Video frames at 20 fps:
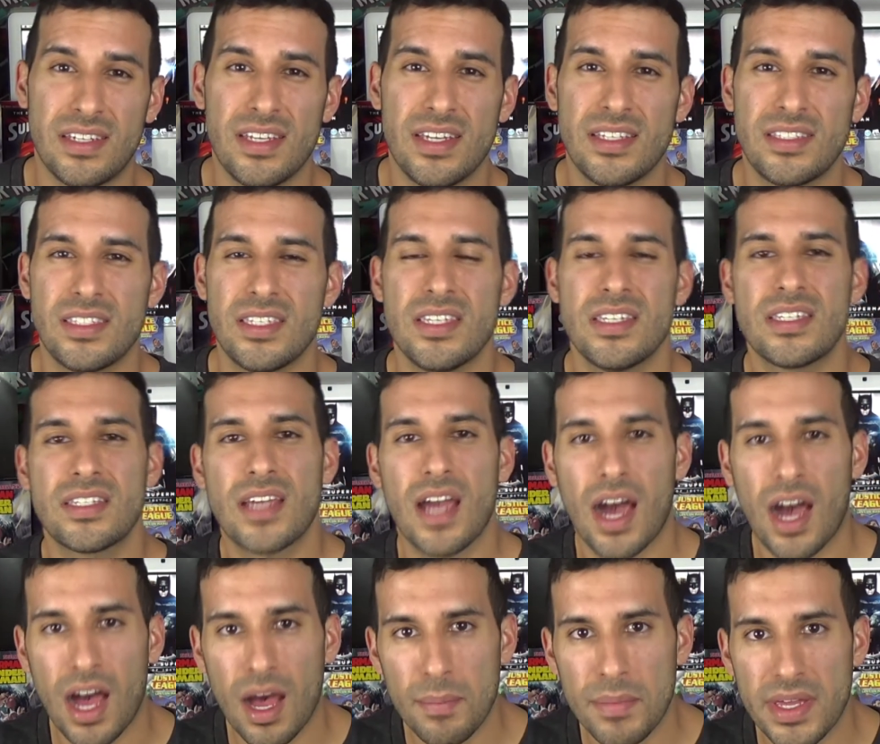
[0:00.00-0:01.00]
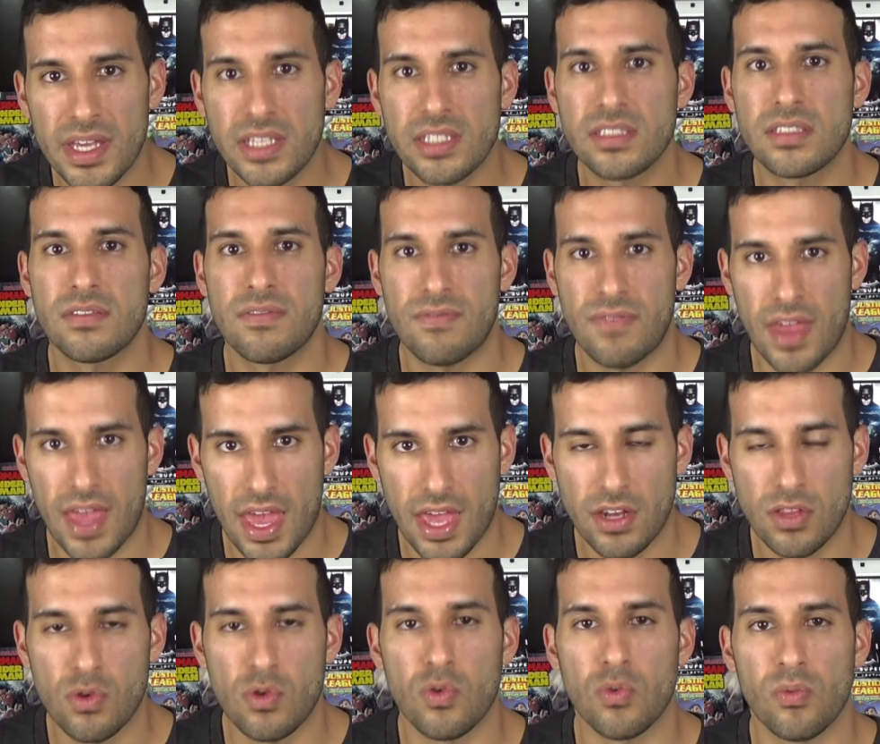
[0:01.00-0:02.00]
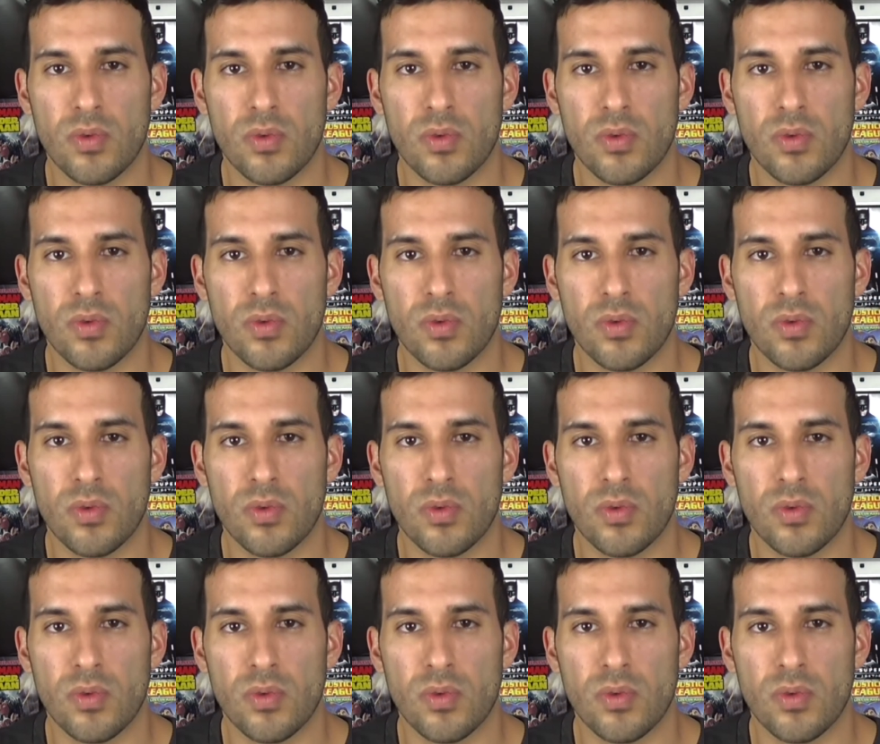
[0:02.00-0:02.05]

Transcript: DC Comics fan who